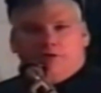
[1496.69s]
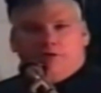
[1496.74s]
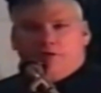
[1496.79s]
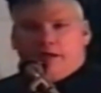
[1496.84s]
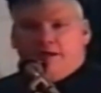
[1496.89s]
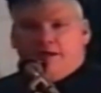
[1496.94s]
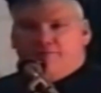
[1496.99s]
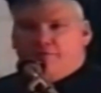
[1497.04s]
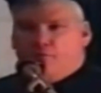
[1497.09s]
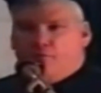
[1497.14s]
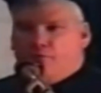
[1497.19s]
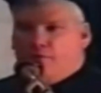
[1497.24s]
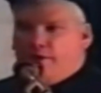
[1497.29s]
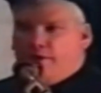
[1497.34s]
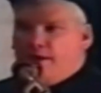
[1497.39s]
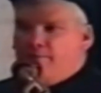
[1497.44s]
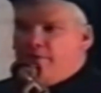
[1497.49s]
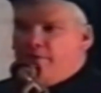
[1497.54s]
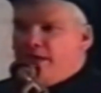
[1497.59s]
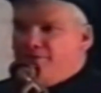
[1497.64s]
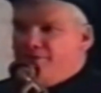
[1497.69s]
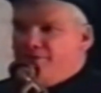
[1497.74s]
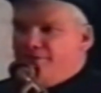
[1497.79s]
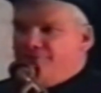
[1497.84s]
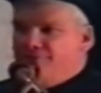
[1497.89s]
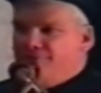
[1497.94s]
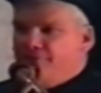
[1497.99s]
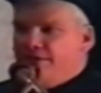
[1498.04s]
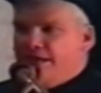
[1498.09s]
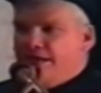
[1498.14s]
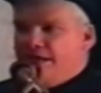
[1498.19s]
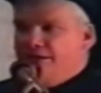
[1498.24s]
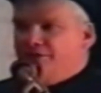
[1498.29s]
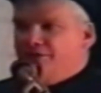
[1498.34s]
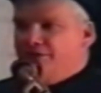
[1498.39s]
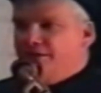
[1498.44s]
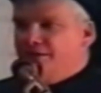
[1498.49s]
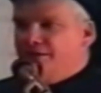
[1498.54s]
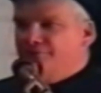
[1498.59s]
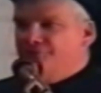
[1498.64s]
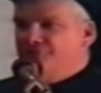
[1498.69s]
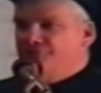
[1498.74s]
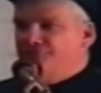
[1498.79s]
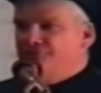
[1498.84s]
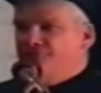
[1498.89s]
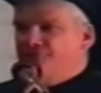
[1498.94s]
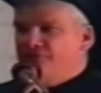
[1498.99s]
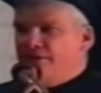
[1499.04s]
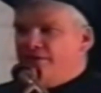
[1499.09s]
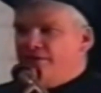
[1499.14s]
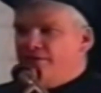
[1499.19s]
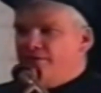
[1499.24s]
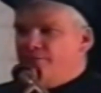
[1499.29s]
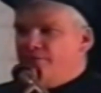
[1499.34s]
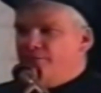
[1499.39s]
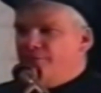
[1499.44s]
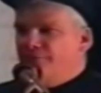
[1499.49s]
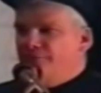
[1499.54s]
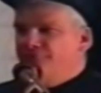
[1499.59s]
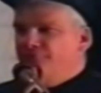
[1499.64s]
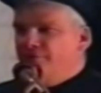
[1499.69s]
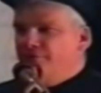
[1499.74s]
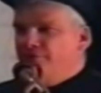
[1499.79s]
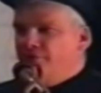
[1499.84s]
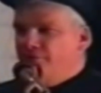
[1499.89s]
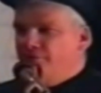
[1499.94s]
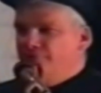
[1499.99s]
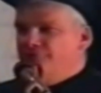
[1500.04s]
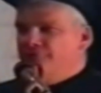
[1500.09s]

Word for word: No don't have to worry about this. Occasionally there's a senator pokes